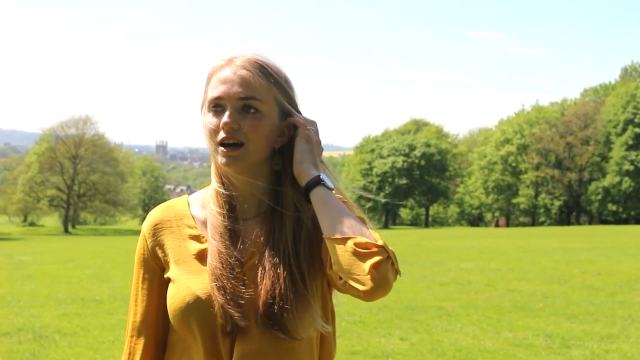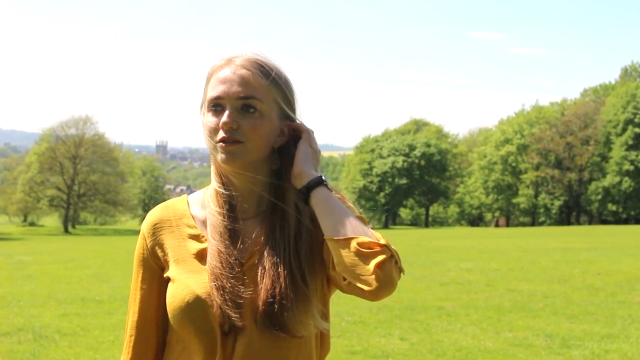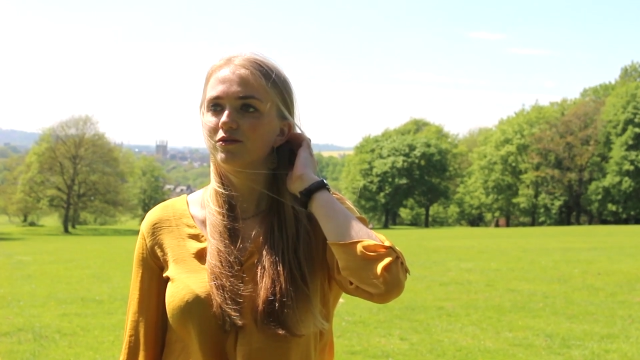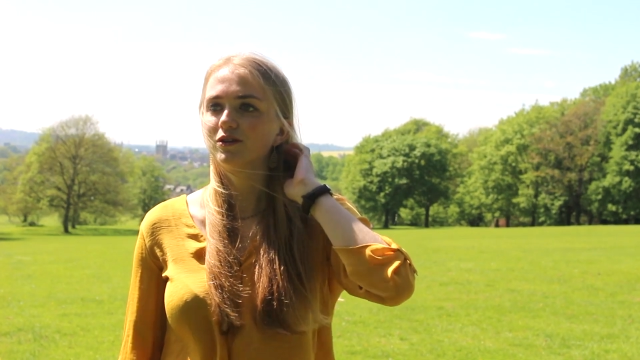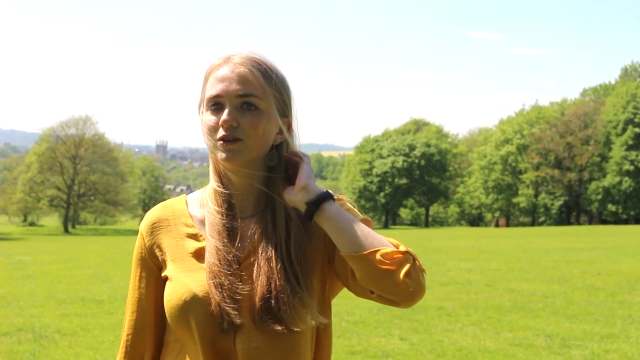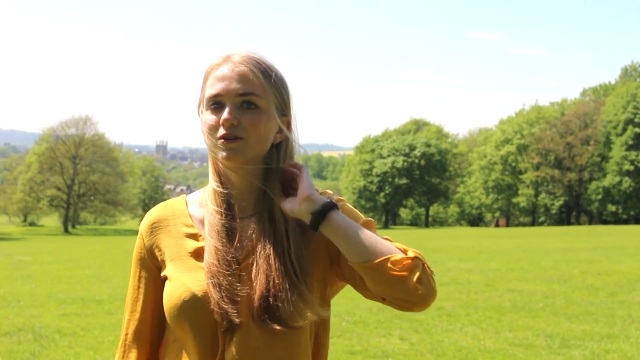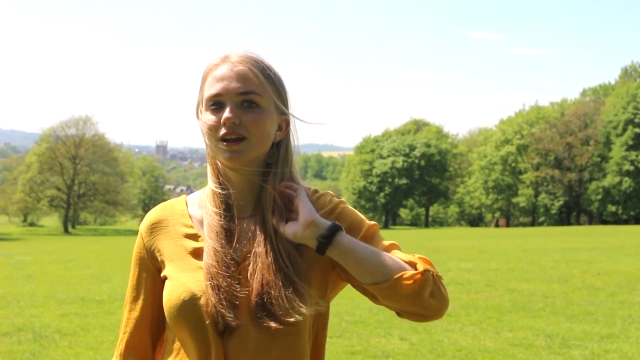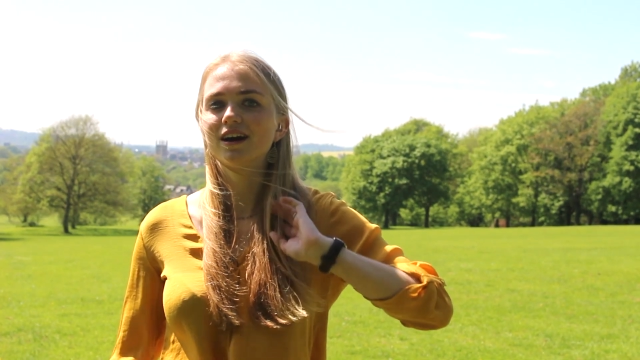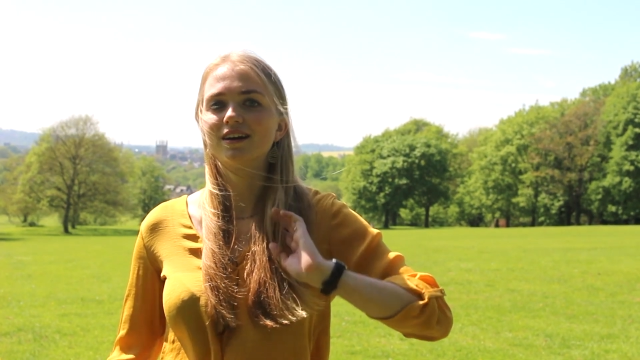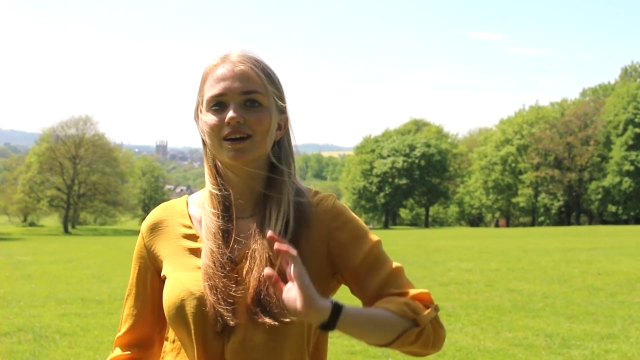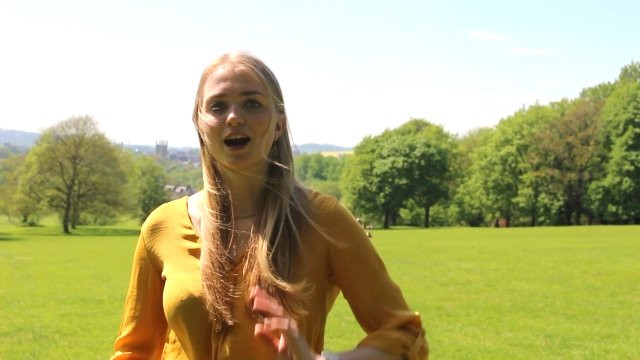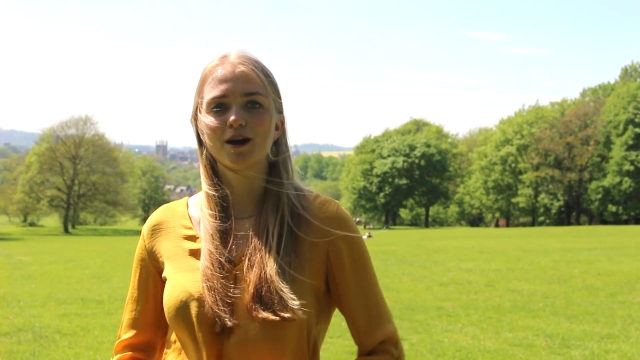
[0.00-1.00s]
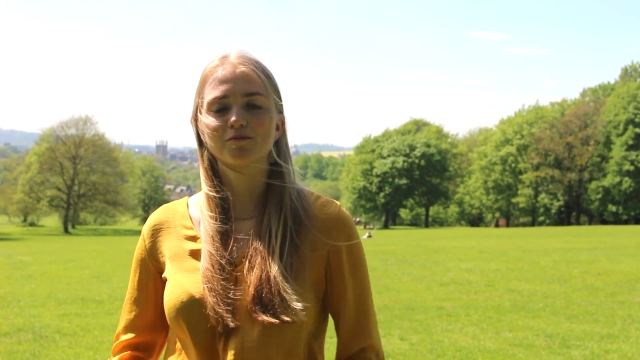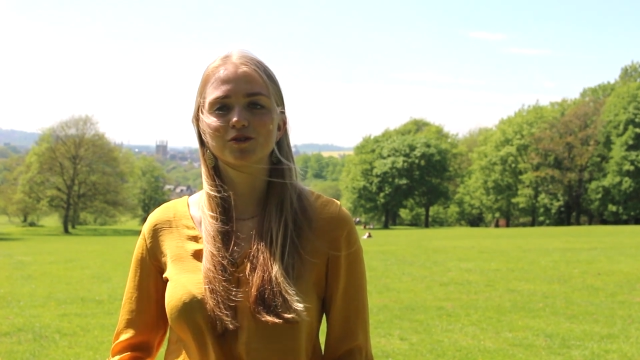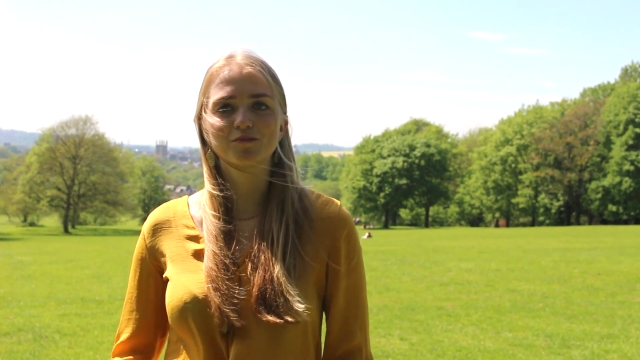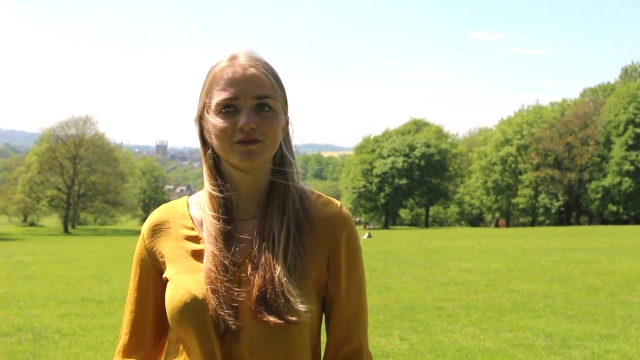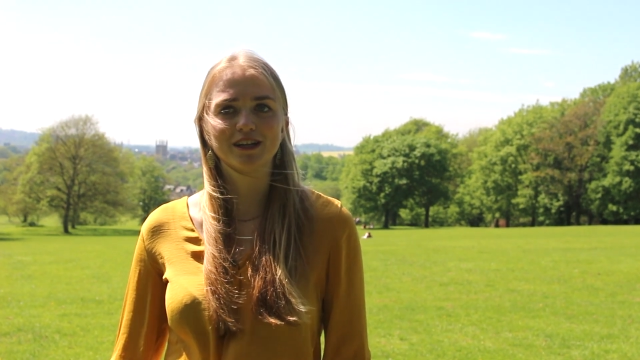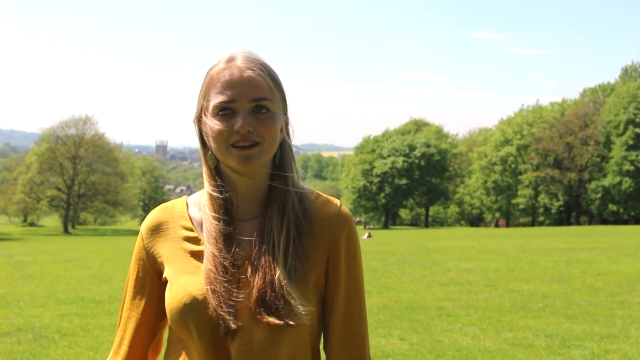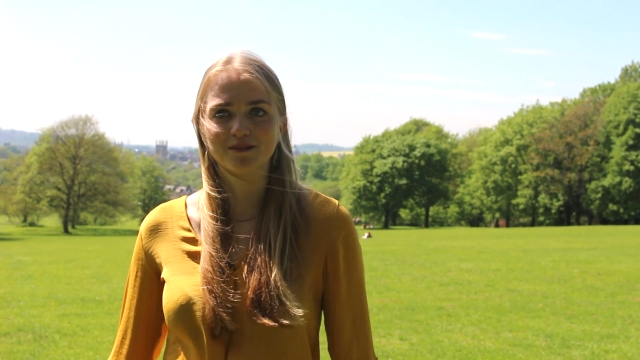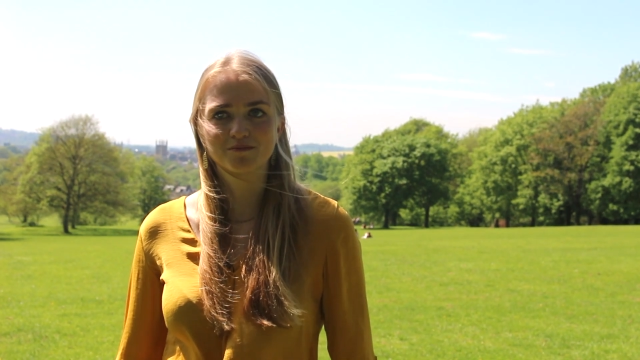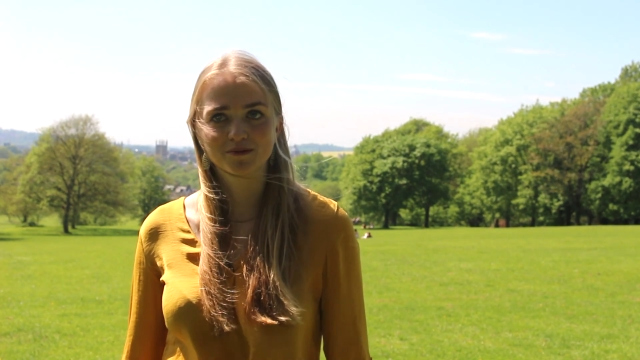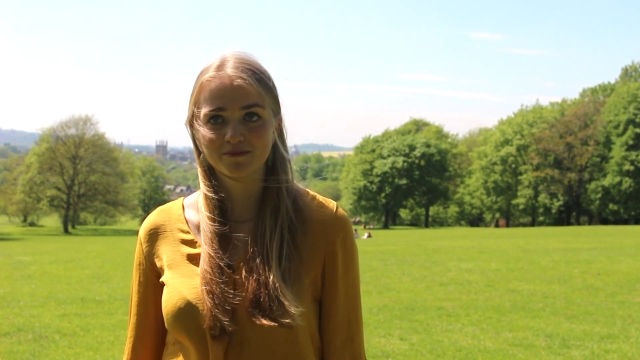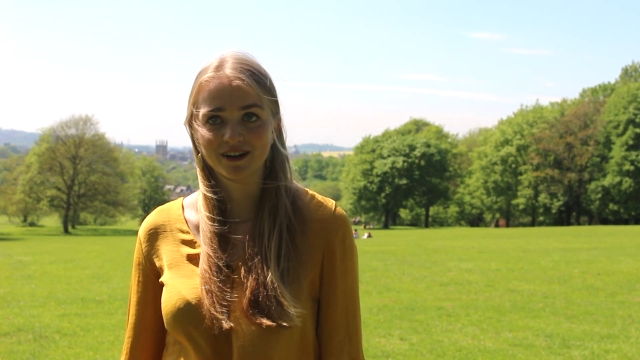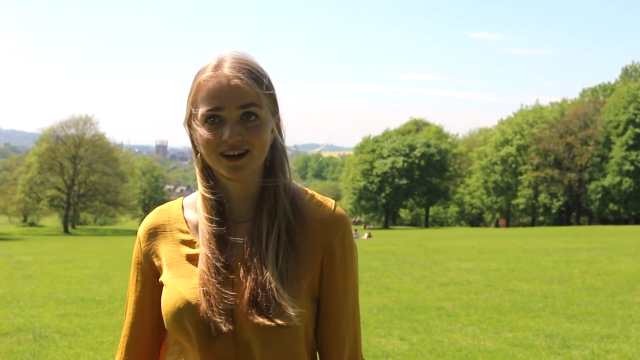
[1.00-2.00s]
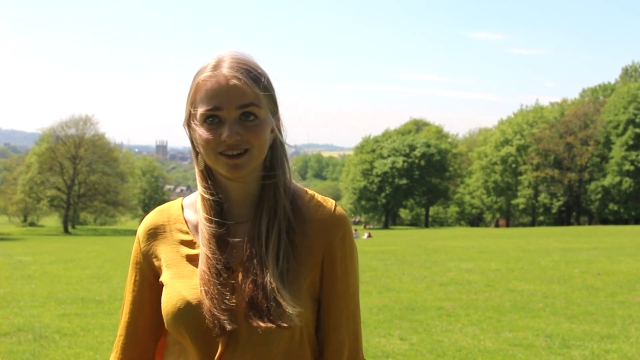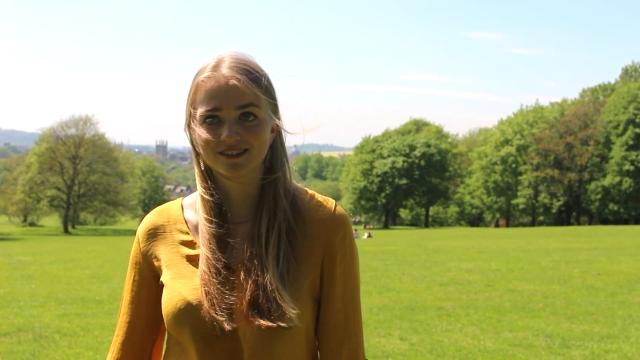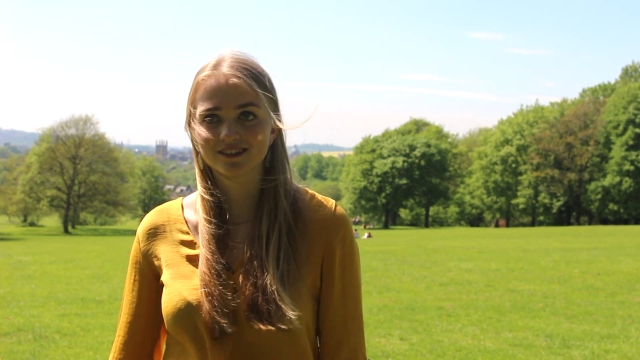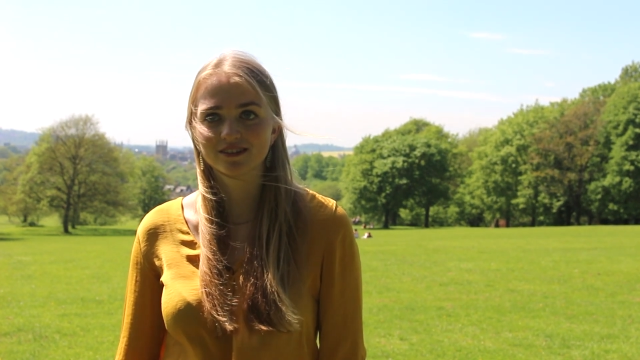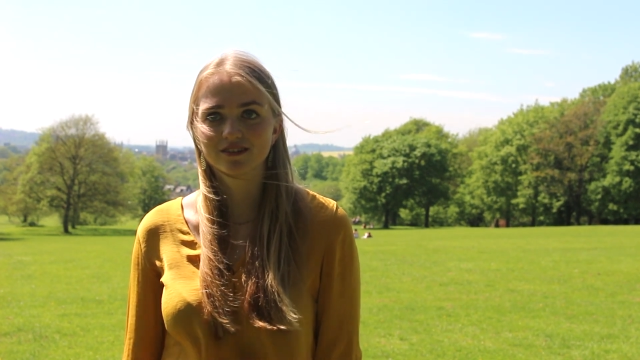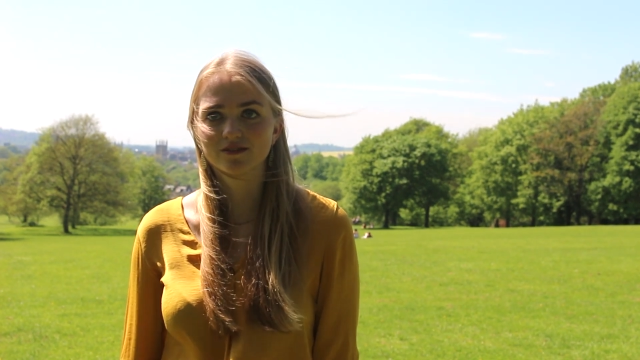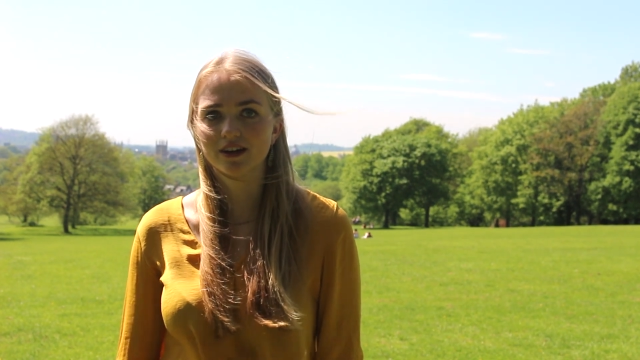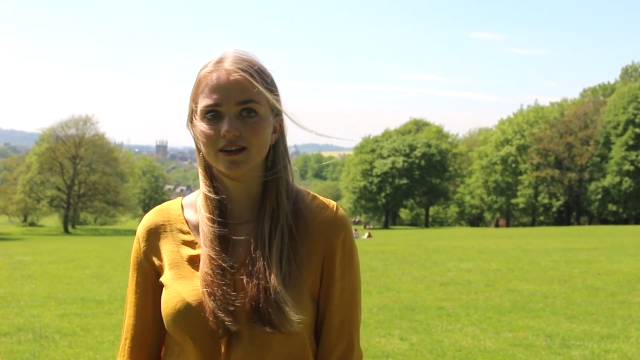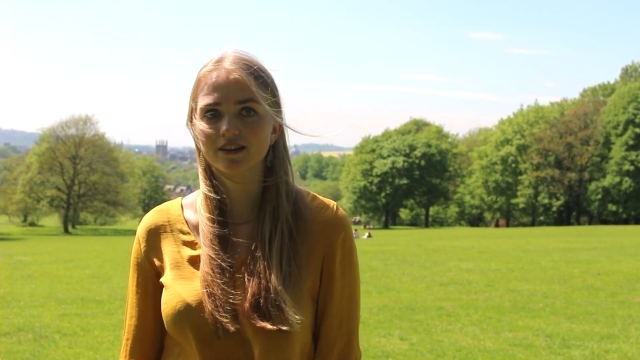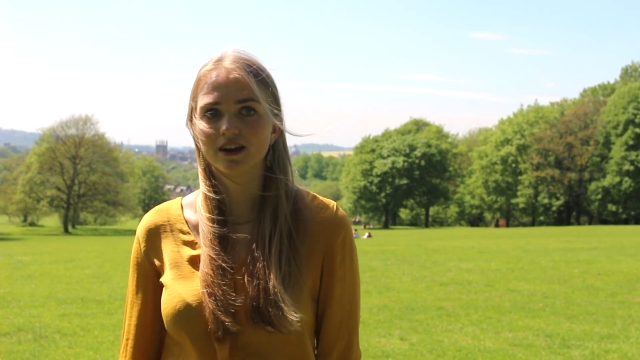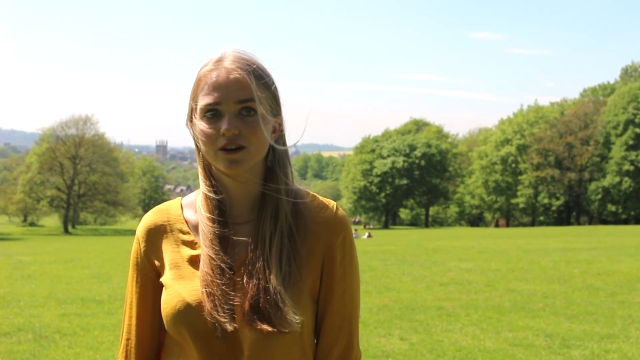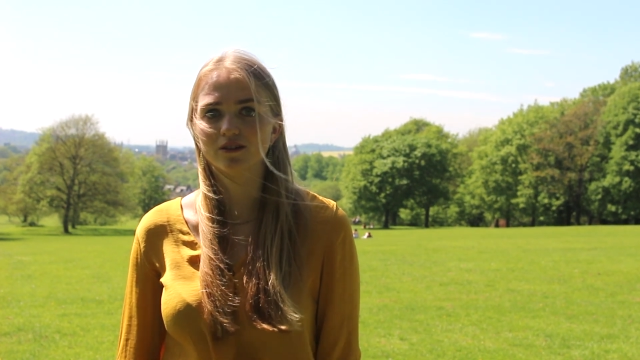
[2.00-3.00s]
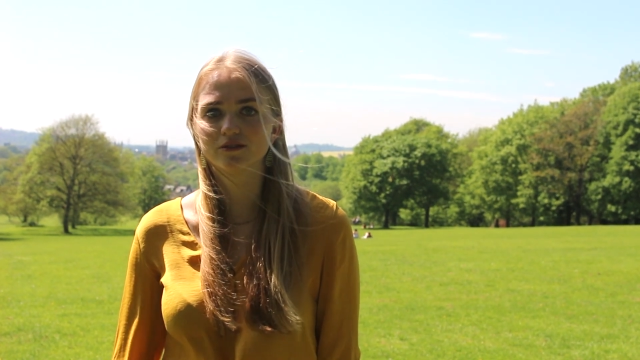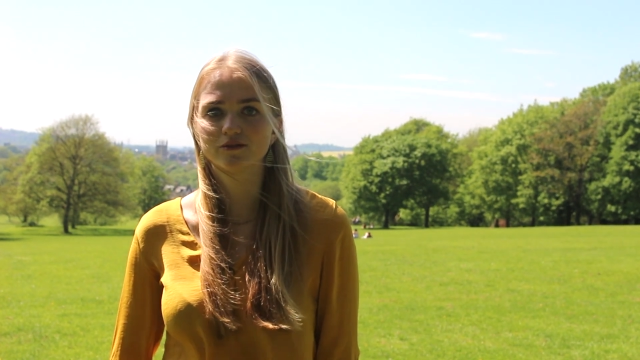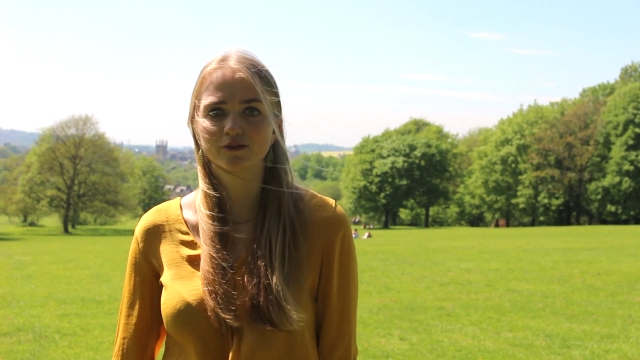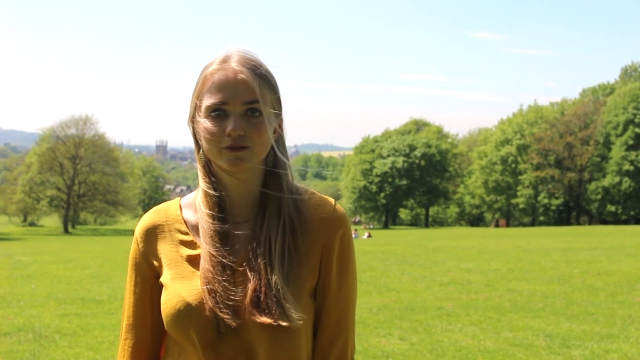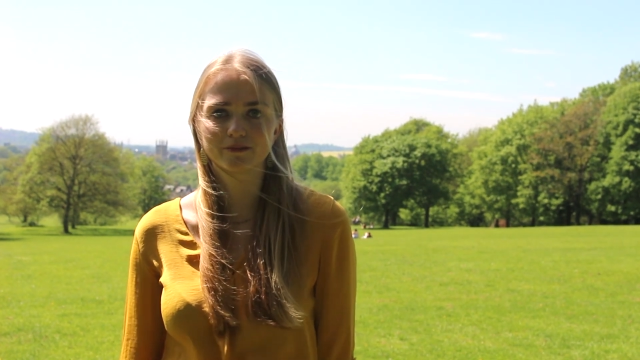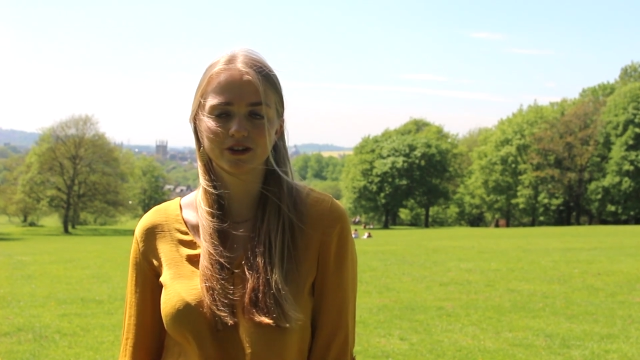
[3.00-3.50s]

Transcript: I feel like I'm completely prepared right now for